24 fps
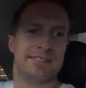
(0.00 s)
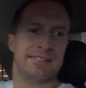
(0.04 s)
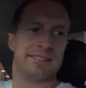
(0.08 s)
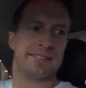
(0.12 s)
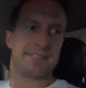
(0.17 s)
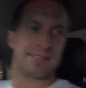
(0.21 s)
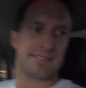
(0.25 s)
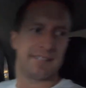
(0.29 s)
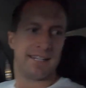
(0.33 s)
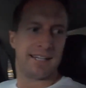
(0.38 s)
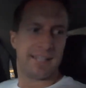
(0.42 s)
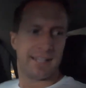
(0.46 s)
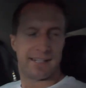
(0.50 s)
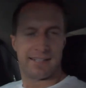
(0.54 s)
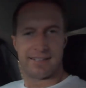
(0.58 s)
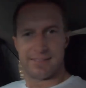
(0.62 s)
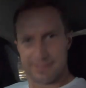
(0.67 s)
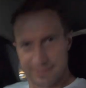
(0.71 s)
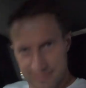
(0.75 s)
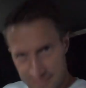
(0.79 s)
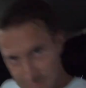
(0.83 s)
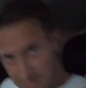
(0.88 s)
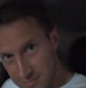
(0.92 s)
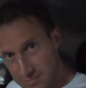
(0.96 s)
All right,
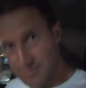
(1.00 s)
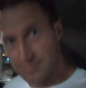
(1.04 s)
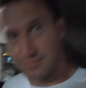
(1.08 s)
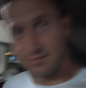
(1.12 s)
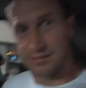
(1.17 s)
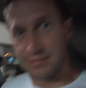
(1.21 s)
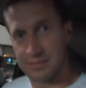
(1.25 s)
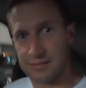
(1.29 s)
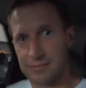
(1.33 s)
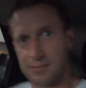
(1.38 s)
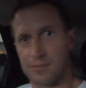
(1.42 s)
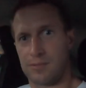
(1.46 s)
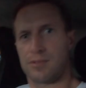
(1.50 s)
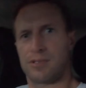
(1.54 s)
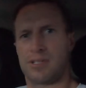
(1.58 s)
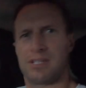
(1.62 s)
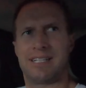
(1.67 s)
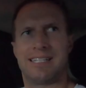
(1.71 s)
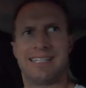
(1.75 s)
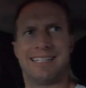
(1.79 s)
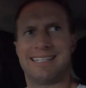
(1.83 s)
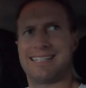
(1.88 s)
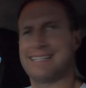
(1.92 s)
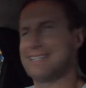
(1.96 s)

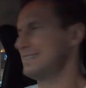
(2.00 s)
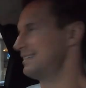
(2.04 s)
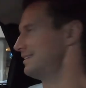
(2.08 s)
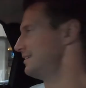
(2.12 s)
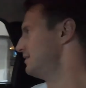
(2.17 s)
we're in.